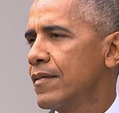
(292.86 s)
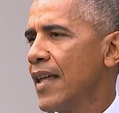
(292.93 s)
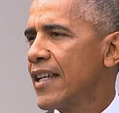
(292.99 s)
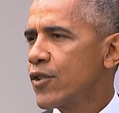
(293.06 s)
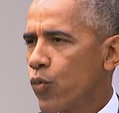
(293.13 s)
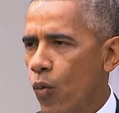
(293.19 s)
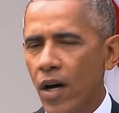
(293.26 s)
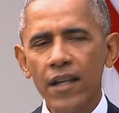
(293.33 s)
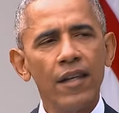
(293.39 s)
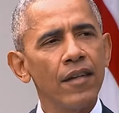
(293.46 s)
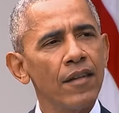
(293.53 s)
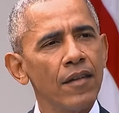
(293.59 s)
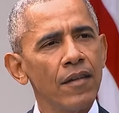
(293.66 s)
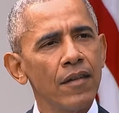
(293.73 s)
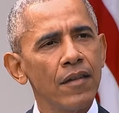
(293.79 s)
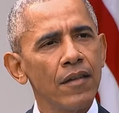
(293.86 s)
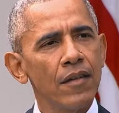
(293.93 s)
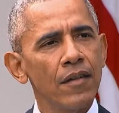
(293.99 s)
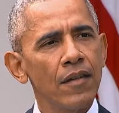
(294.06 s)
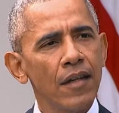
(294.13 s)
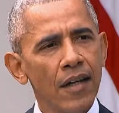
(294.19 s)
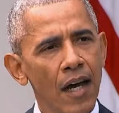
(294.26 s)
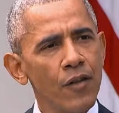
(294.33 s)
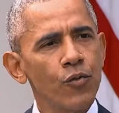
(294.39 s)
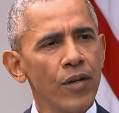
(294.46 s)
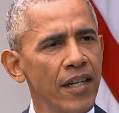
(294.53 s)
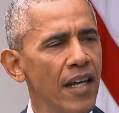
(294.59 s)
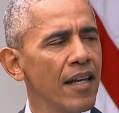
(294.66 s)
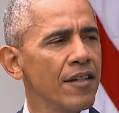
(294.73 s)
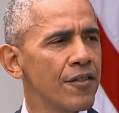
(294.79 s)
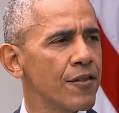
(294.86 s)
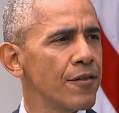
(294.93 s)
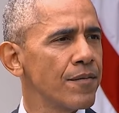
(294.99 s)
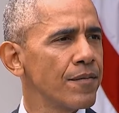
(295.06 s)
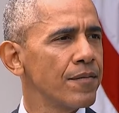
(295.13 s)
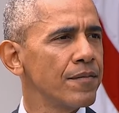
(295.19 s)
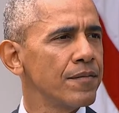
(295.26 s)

That's what the country needs.